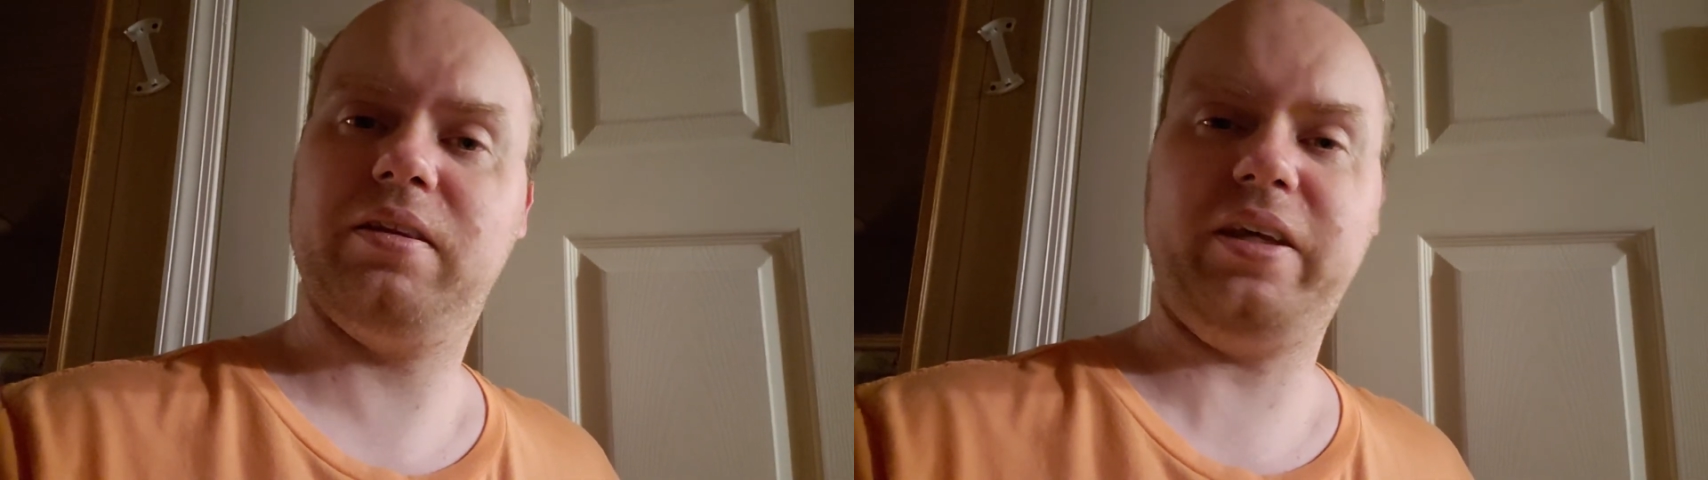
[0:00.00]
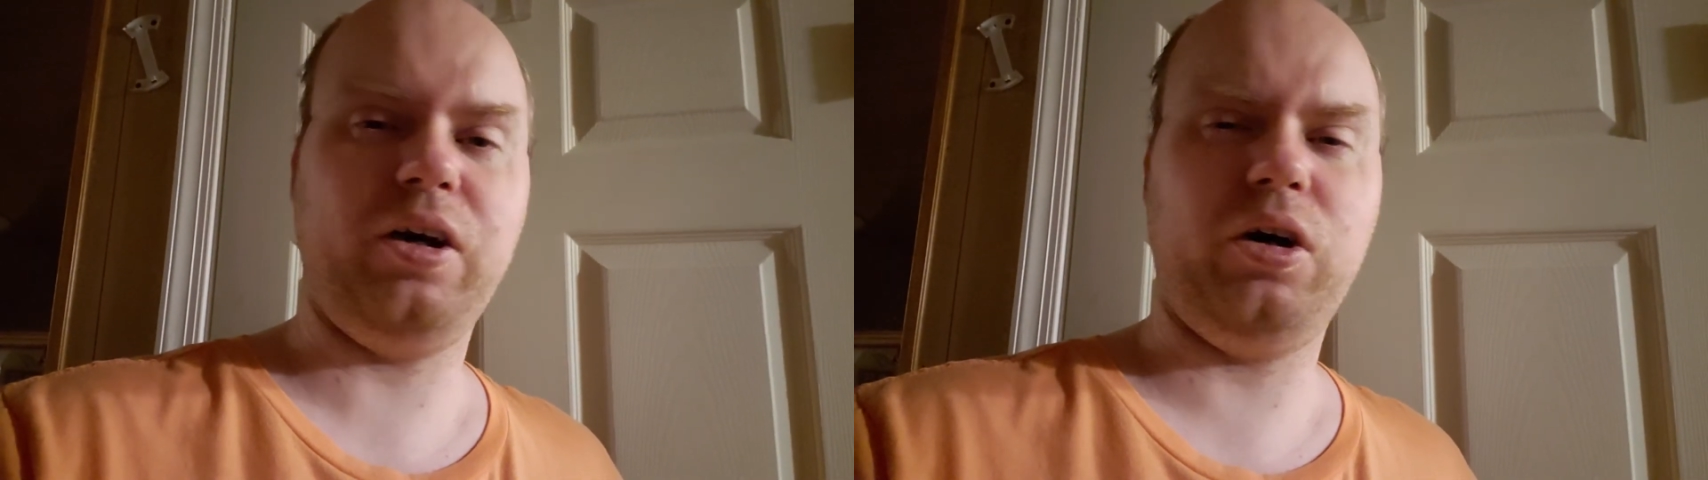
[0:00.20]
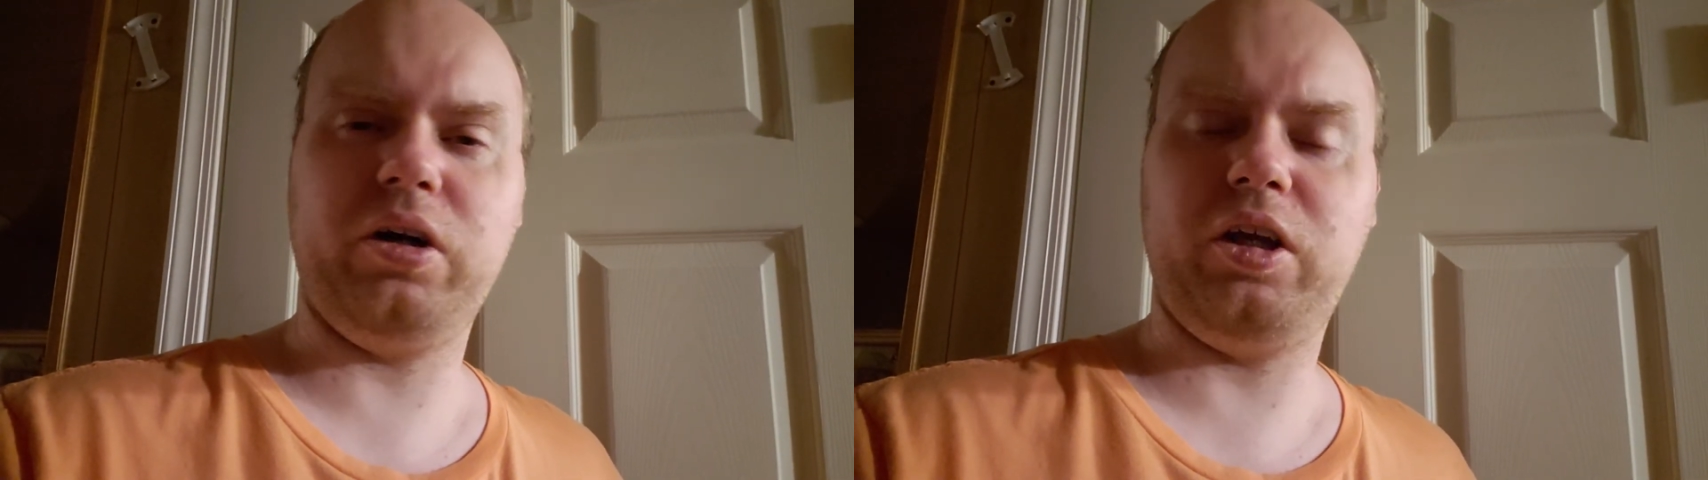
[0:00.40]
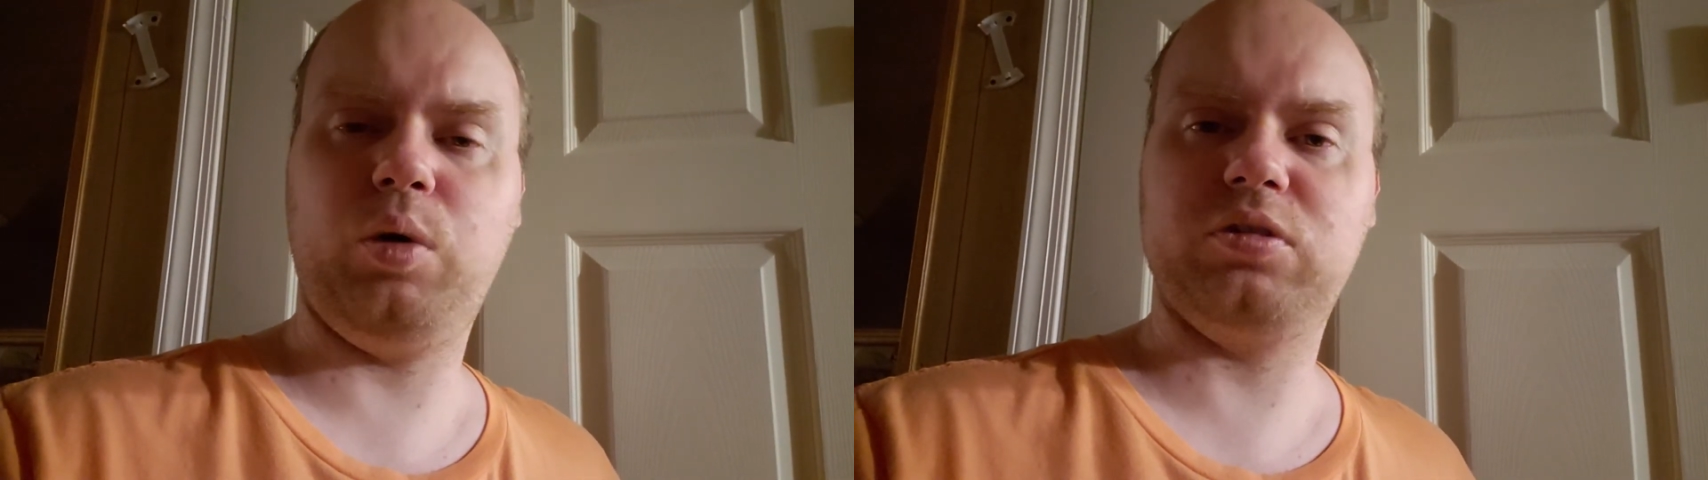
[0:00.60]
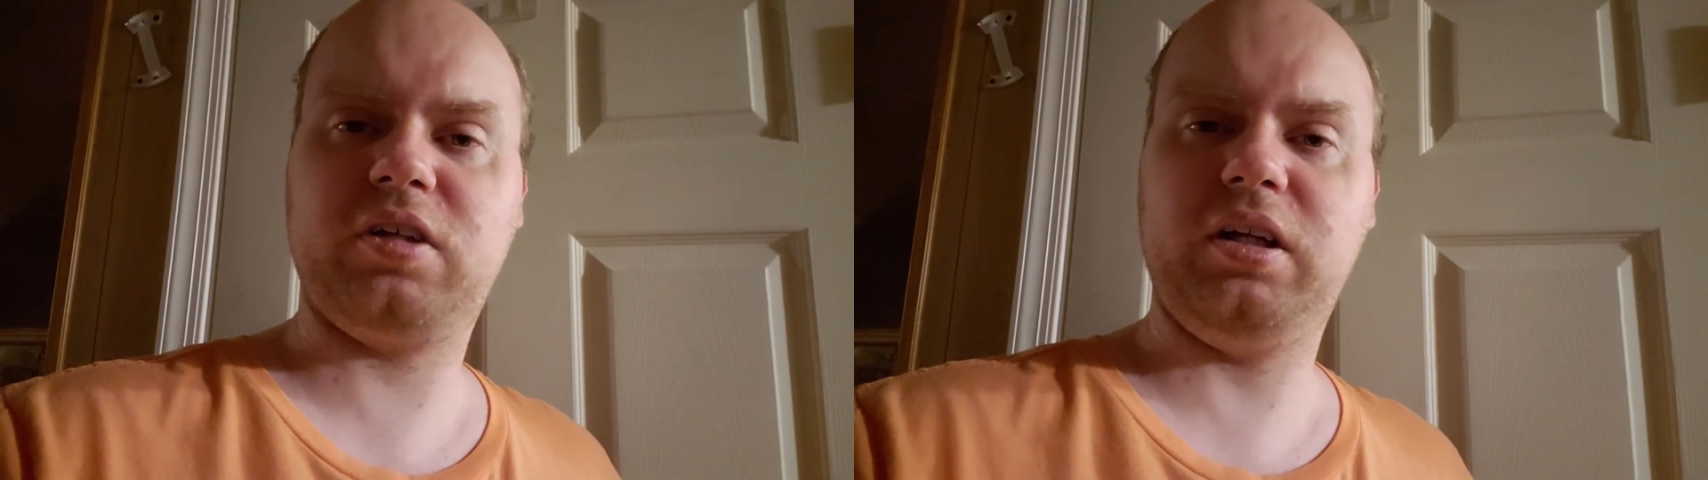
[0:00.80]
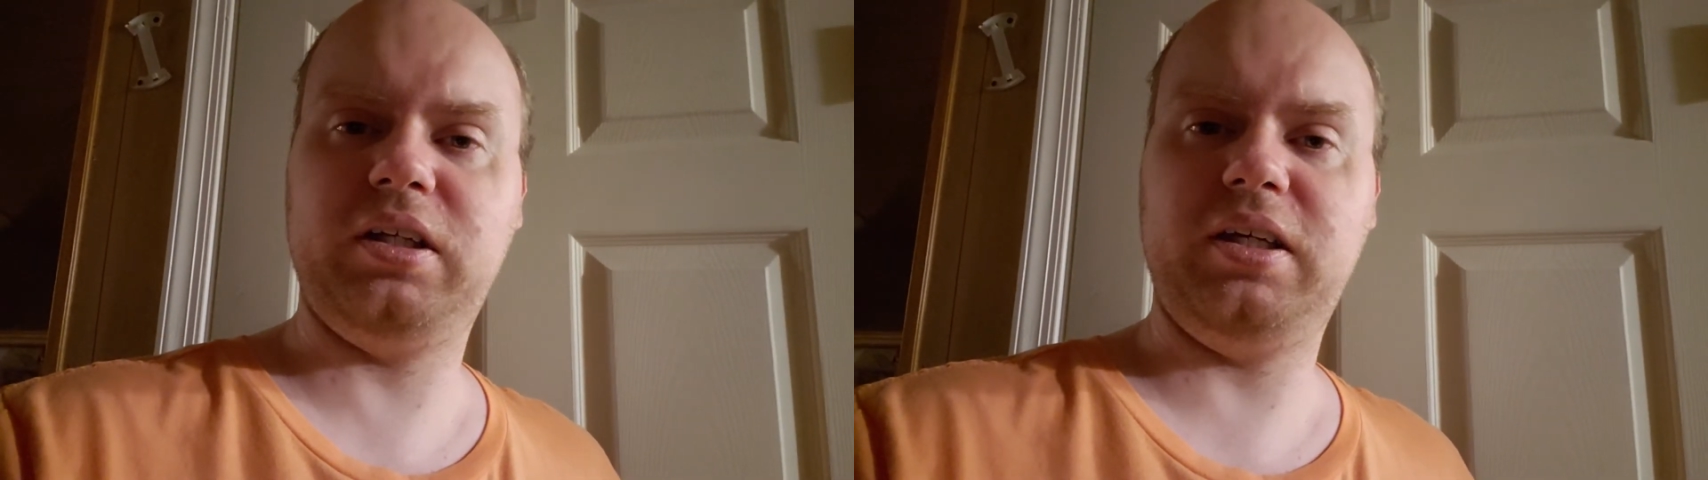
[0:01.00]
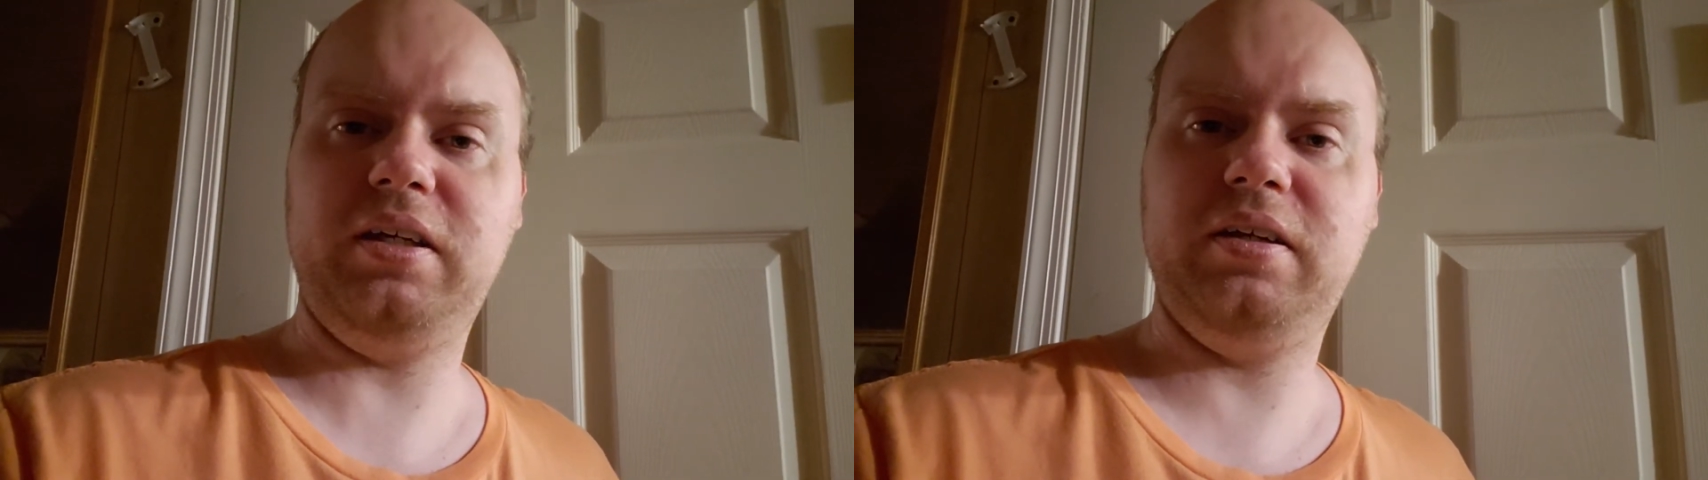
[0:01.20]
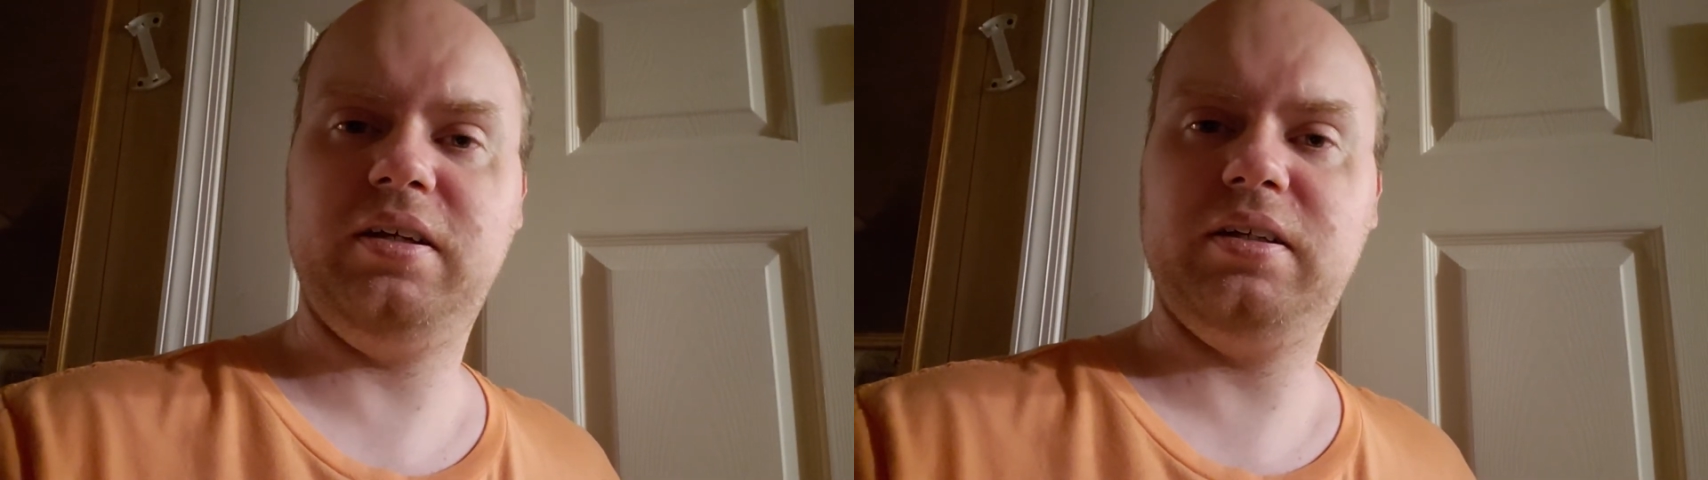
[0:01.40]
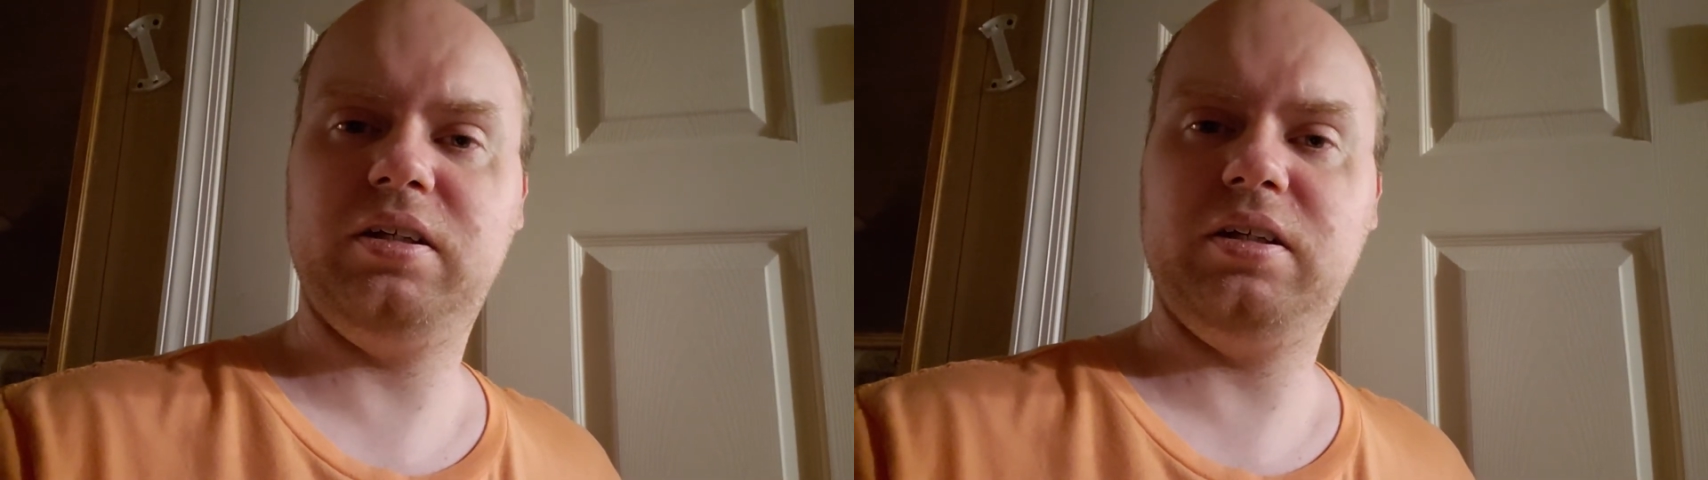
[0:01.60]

The audio is clean